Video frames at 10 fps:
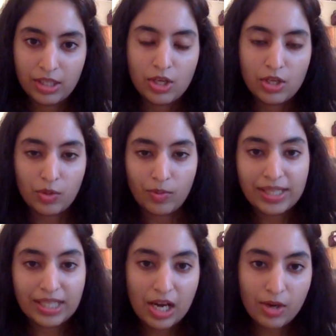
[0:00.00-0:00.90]
So
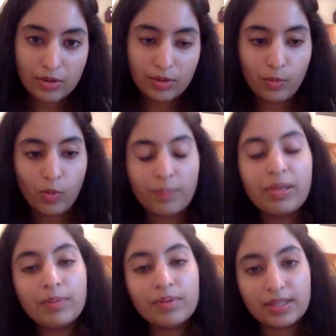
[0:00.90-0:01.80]
write down what
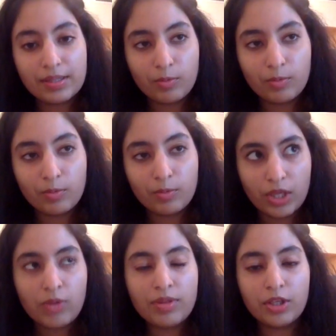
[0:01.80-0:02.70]

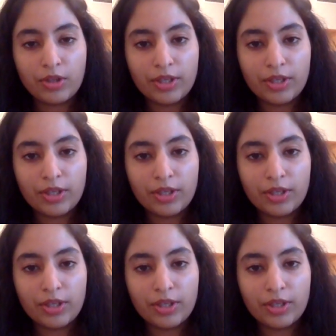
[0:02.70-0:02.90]
you think you're good